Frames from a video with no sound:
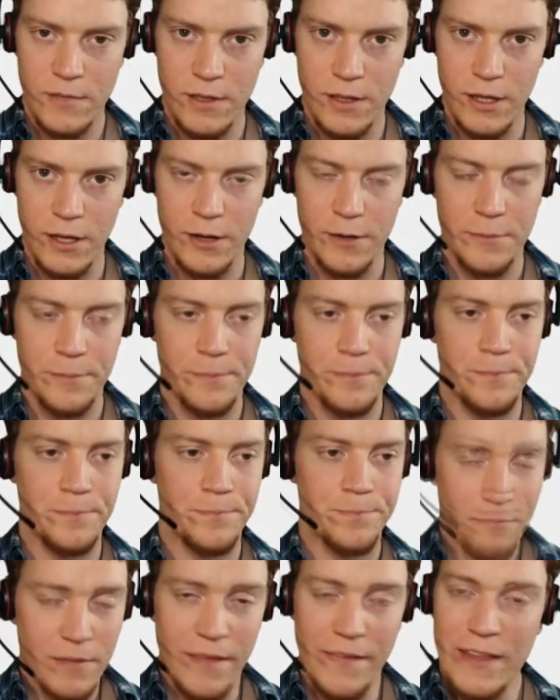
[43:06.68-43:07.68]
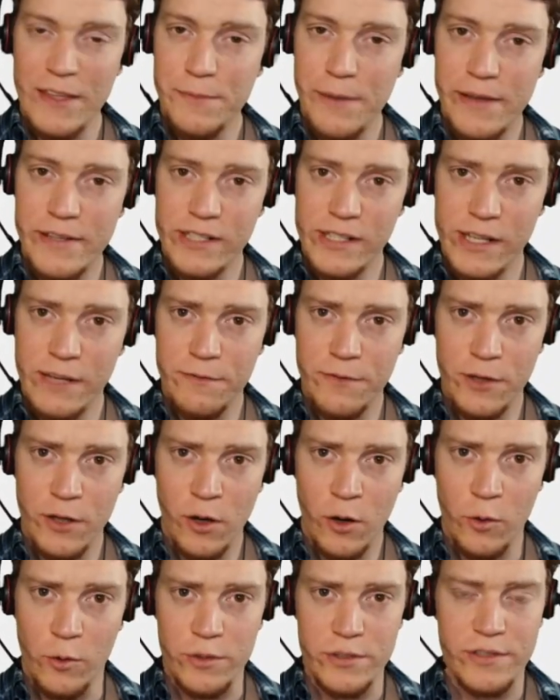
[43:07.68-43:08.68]
here. And that's basically it for
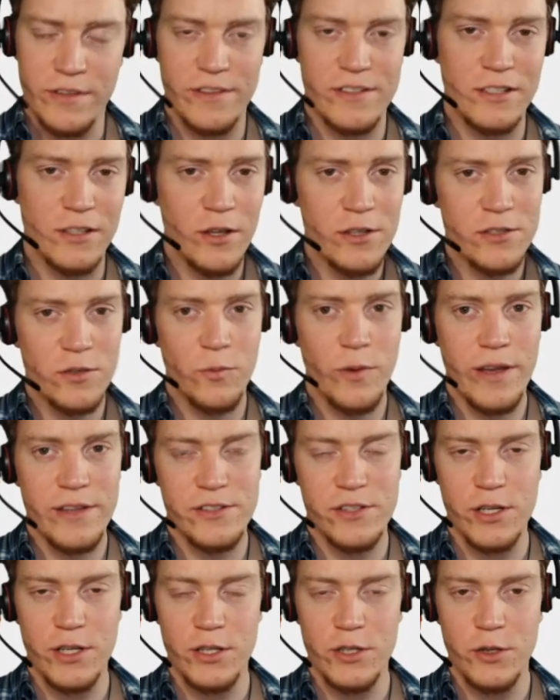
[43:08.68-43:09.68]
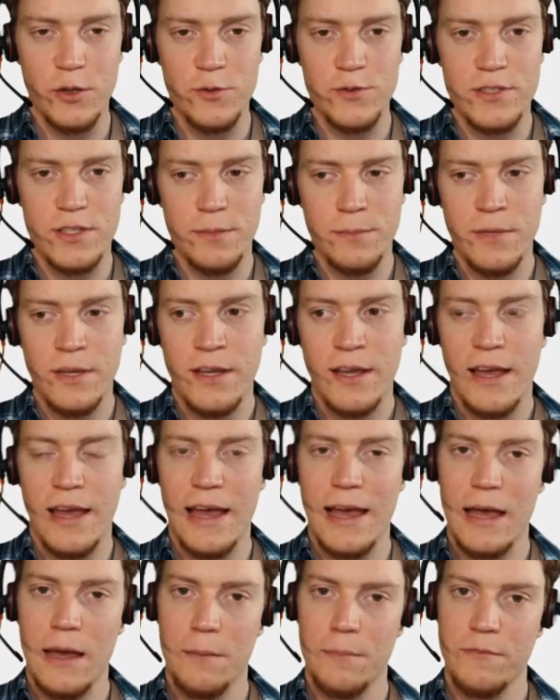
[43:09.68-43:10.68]
goals. There's lots of ways you can use them,
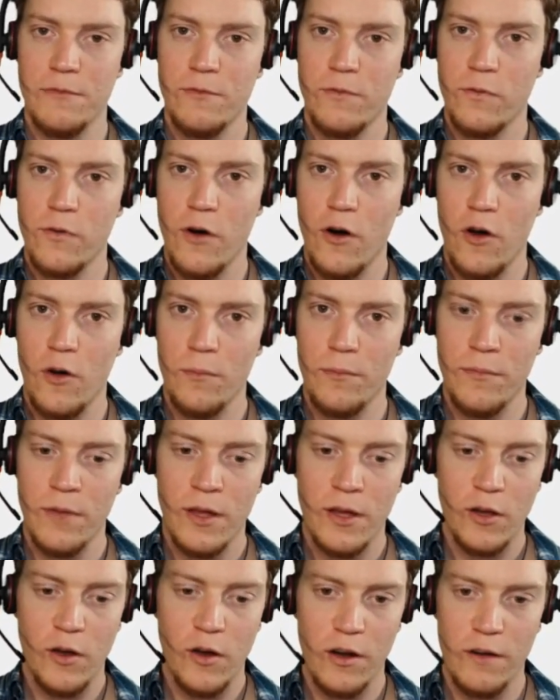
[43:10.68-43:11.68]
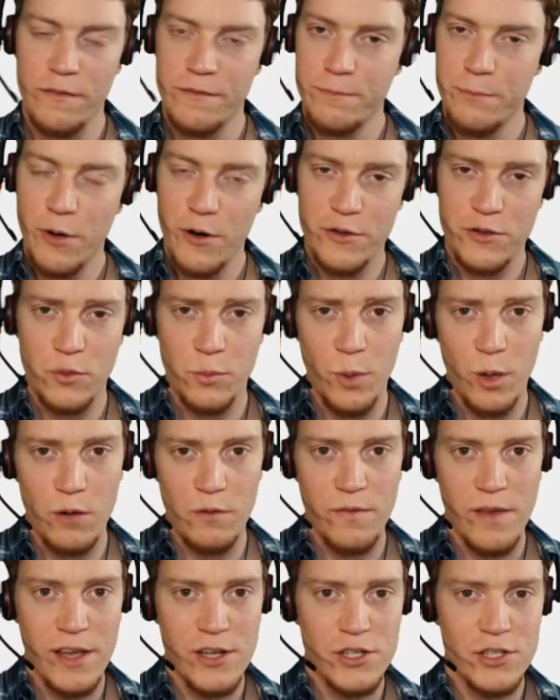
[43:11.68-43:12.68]
from kind of personal
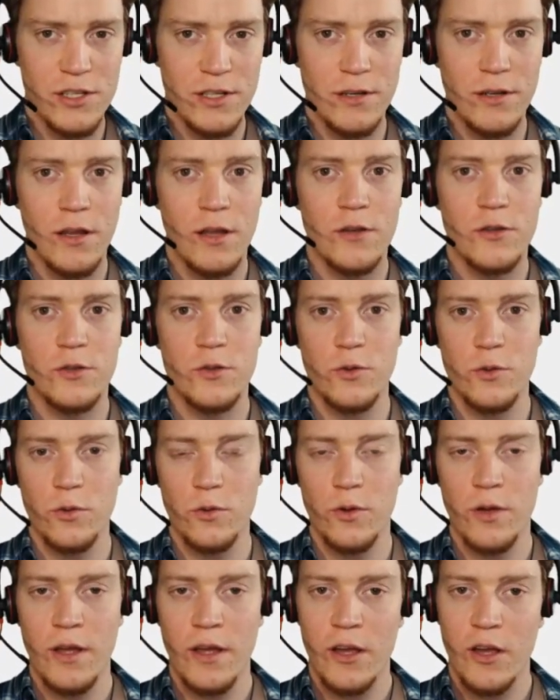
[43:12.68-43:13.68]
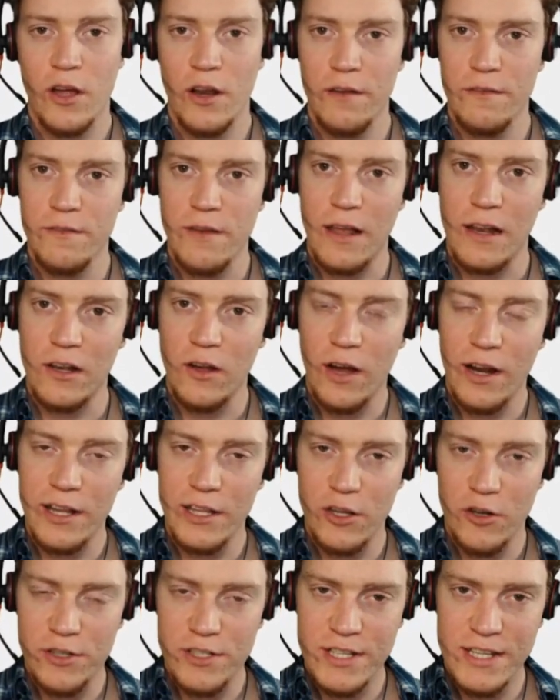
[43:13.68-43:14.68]
motivation to kind of aligning
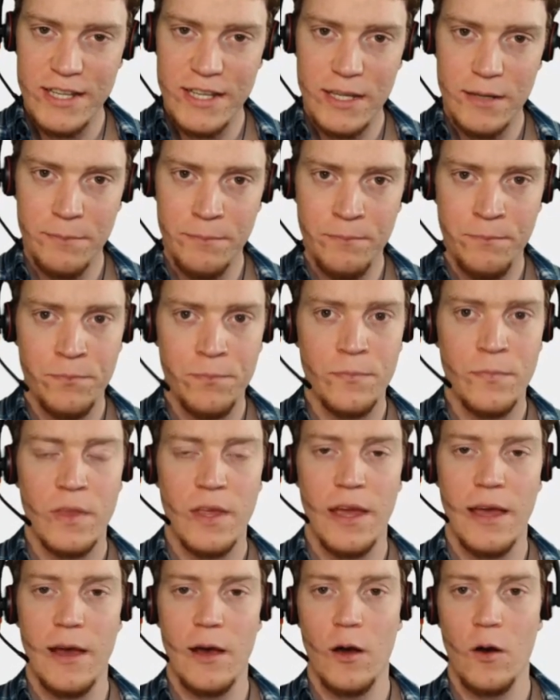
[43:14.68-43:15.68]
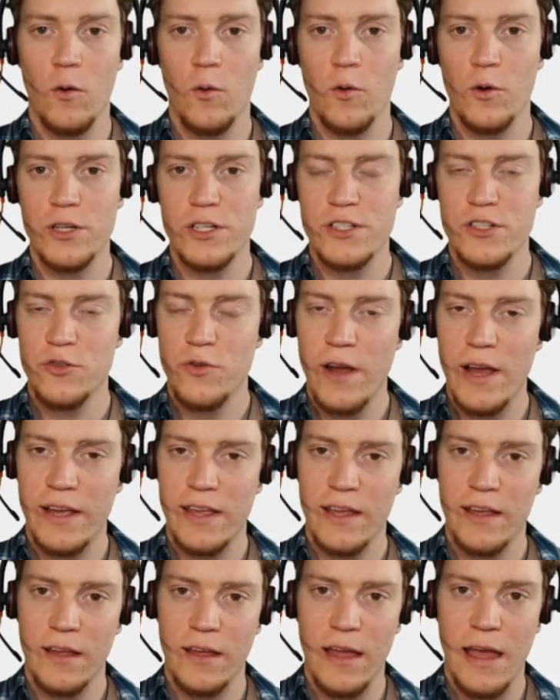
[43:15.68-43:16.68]
your team, or just
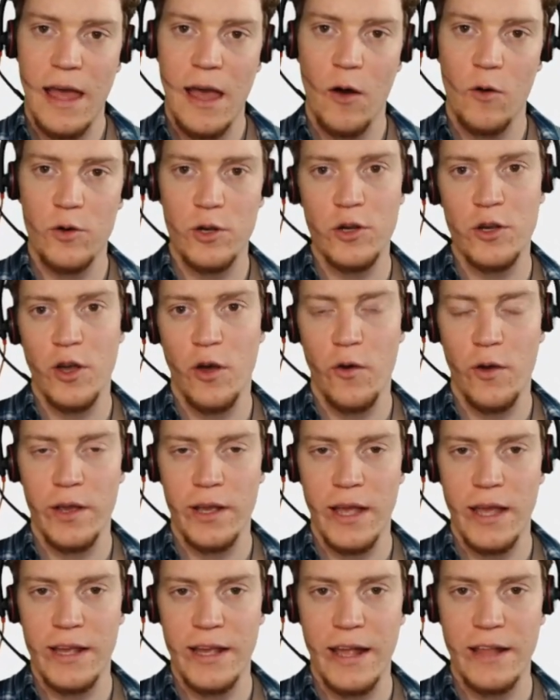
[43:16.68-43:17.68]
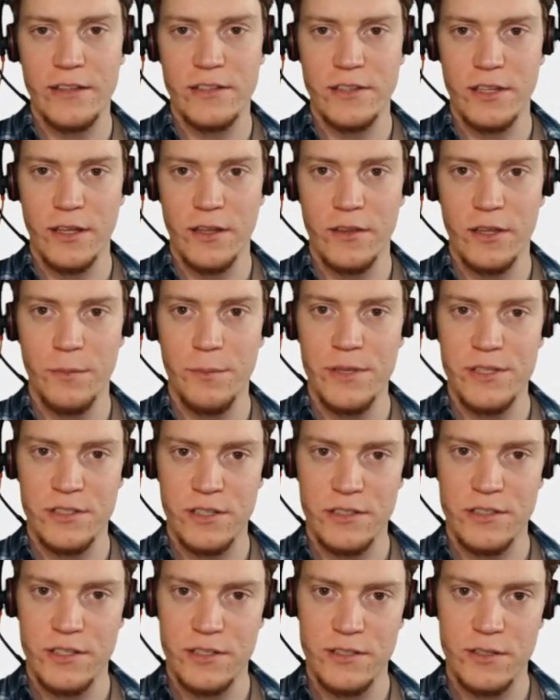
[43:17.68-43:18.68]
tracking how you're going against the
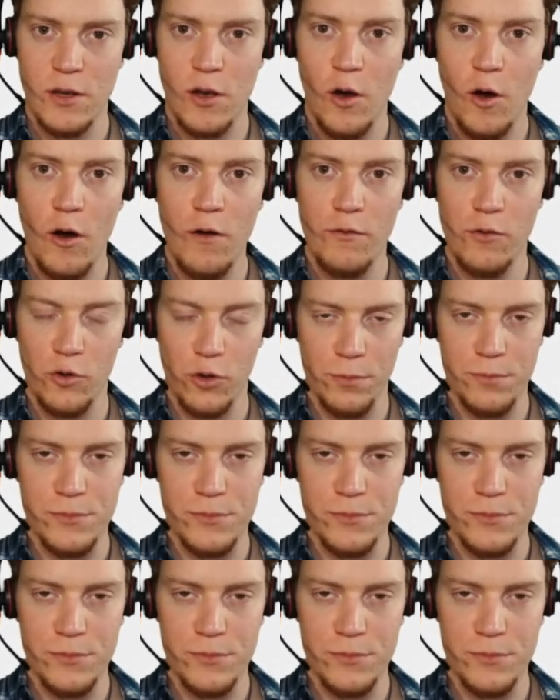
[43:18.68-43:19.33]
business's overall